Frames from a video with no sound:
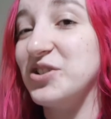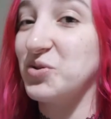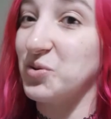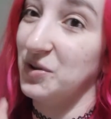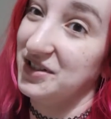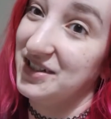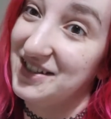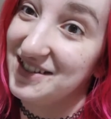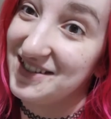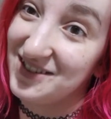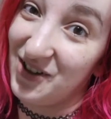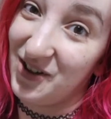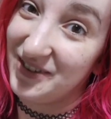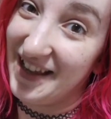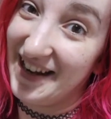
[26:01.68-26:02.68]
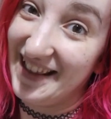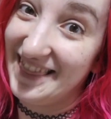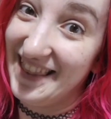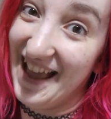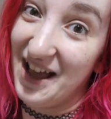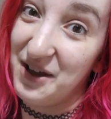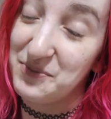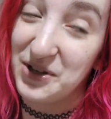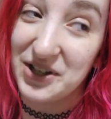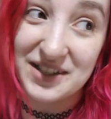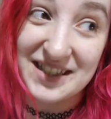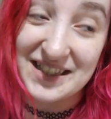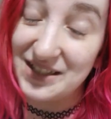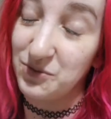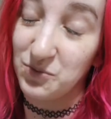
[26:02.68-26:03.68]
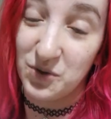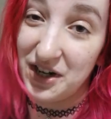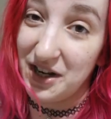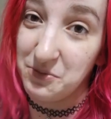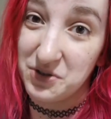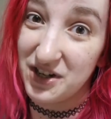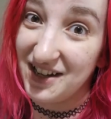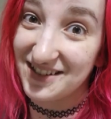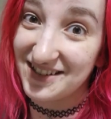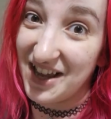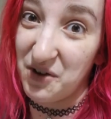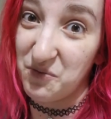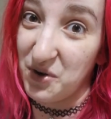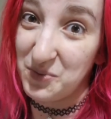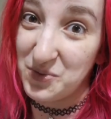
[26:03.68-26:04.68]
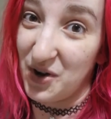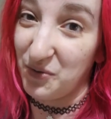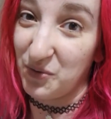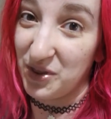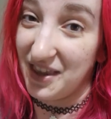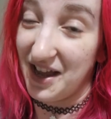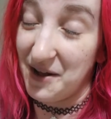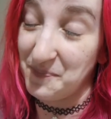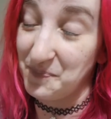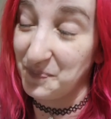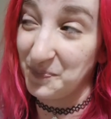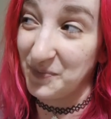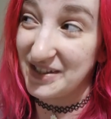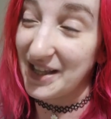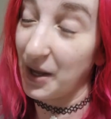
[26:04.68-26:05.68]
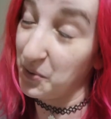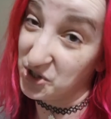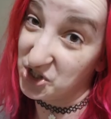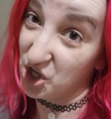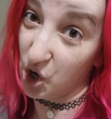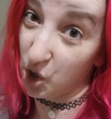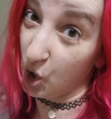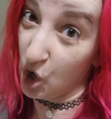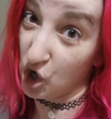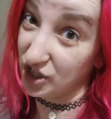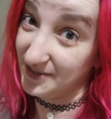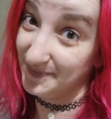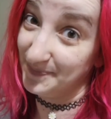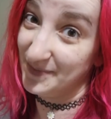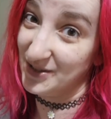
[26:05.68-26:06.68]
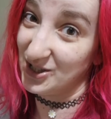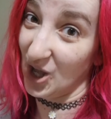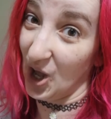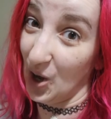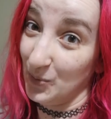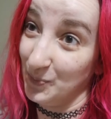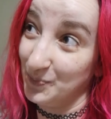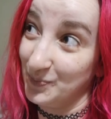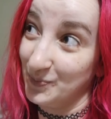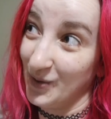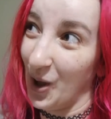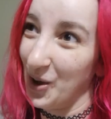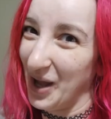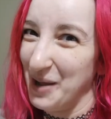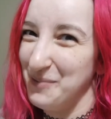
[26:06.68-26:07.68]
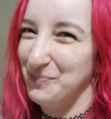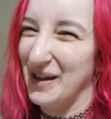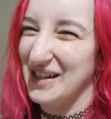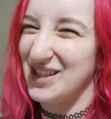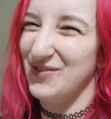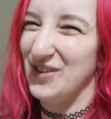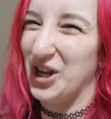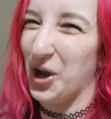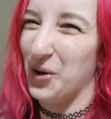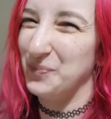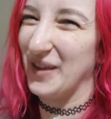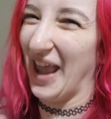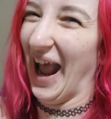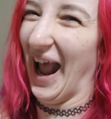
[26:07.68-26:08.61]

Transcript: just wanted to slot that in there because I didn't want anybody else getting ripped off with that, because that was not good. So, okay, back to the video.